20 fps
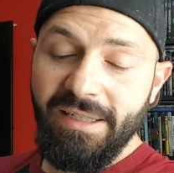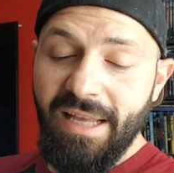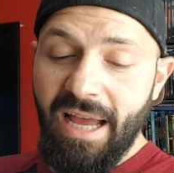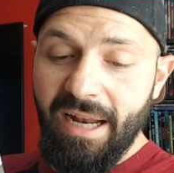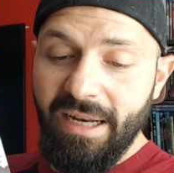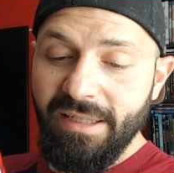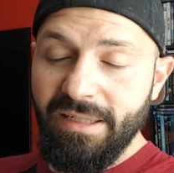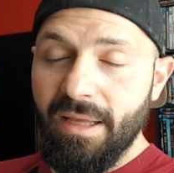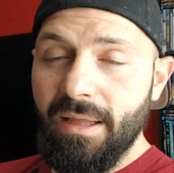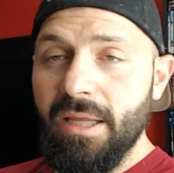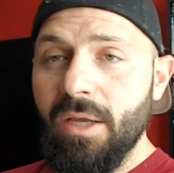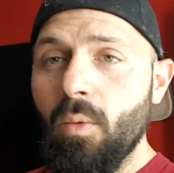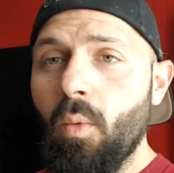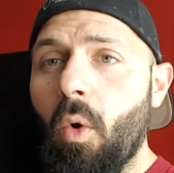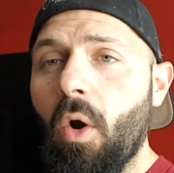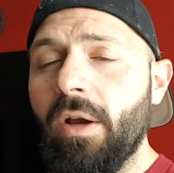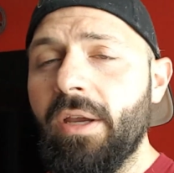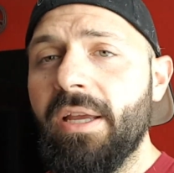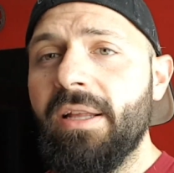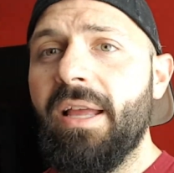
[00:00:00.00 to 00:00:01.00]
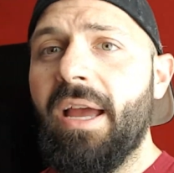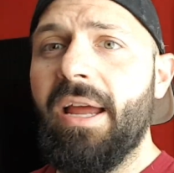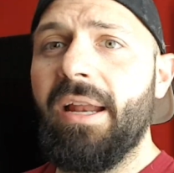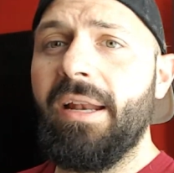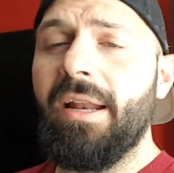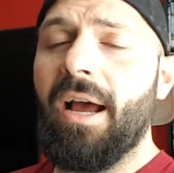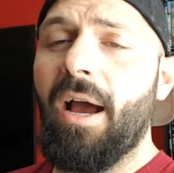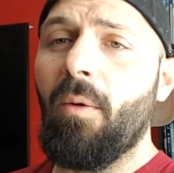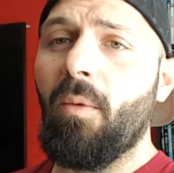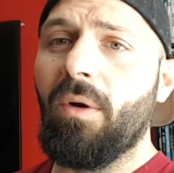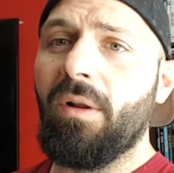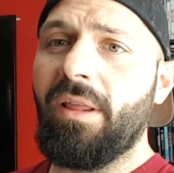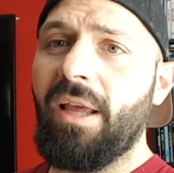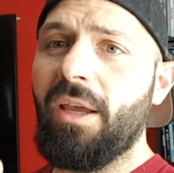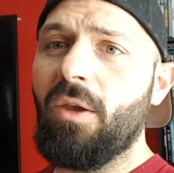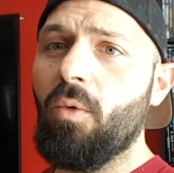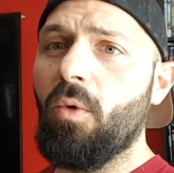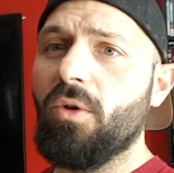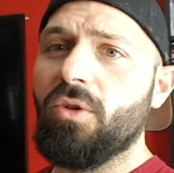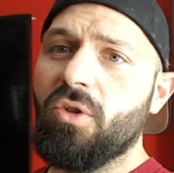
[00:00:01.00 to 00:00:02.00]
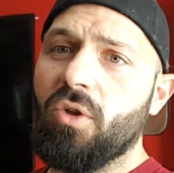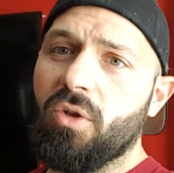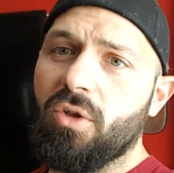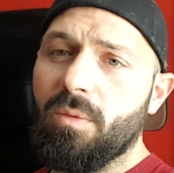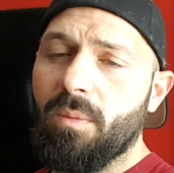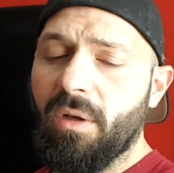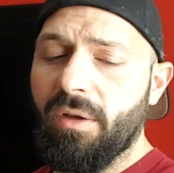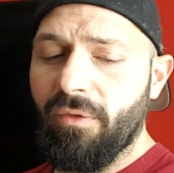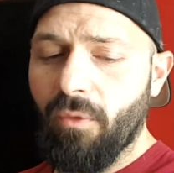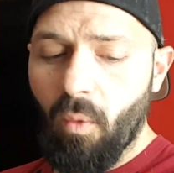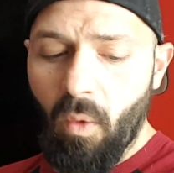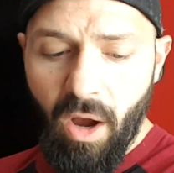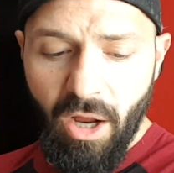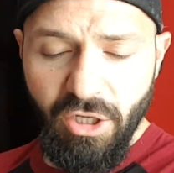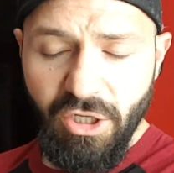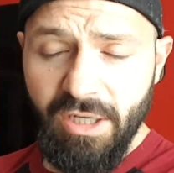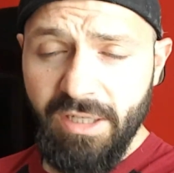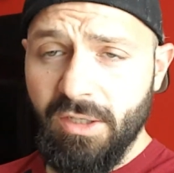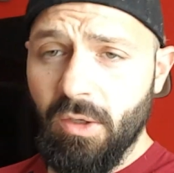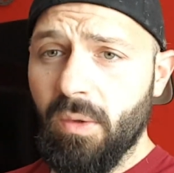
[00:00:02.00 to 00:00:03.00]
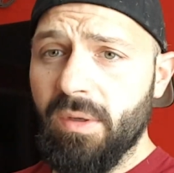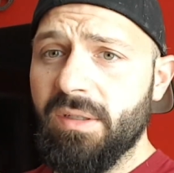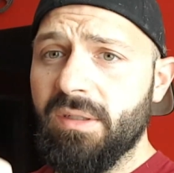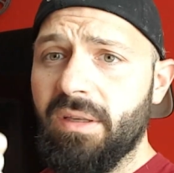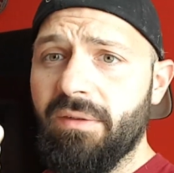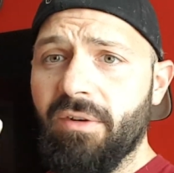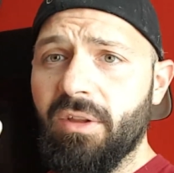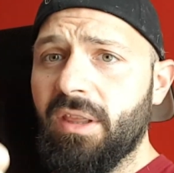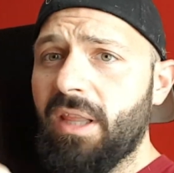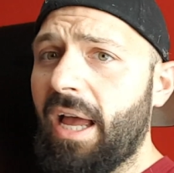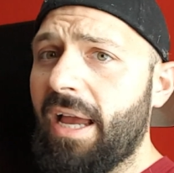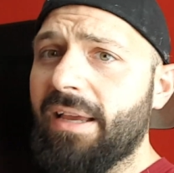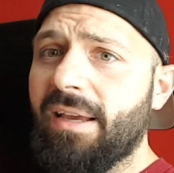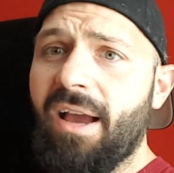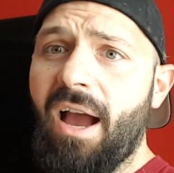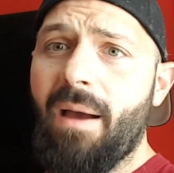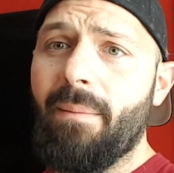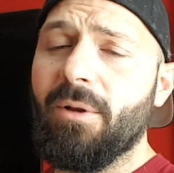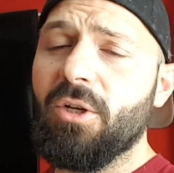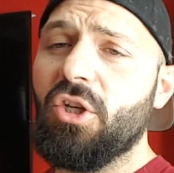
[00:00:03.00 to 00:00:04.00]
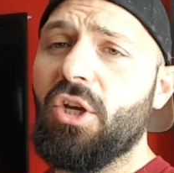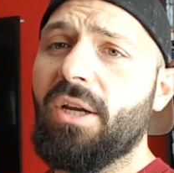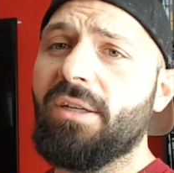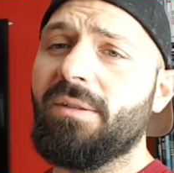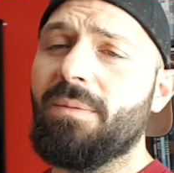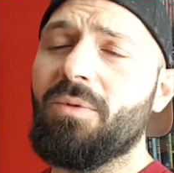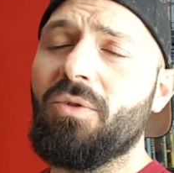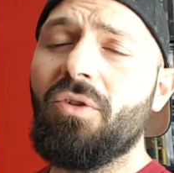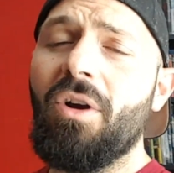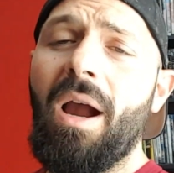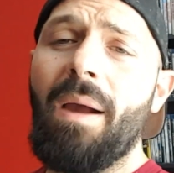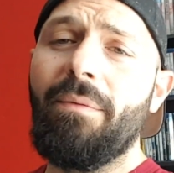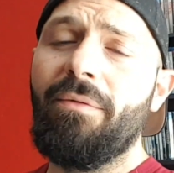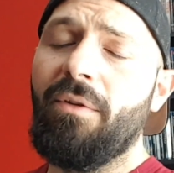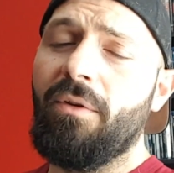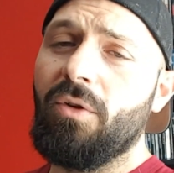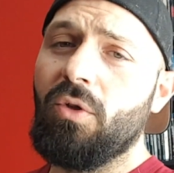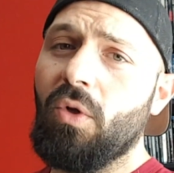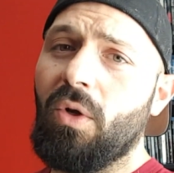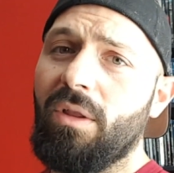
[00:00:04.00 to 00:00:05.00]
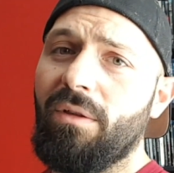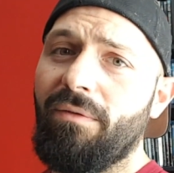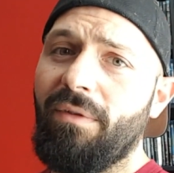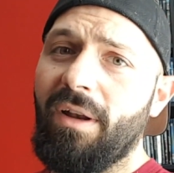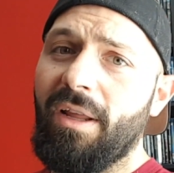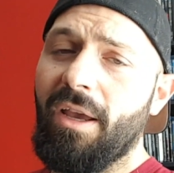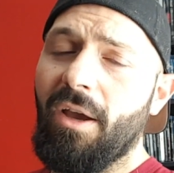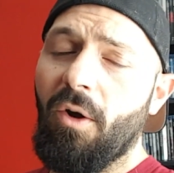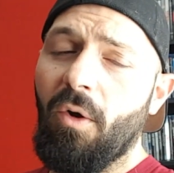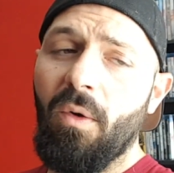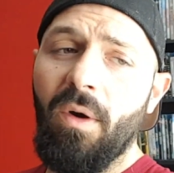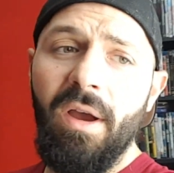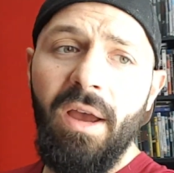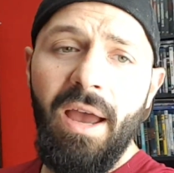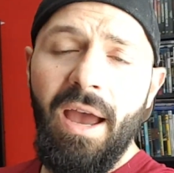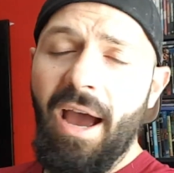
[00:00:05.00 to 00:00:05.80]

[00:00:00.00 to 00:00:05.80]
That is The Walking Dead. I want to thank you all so much for watching. As always, leave a like, comment, share, subscribe if you enjoyed the video.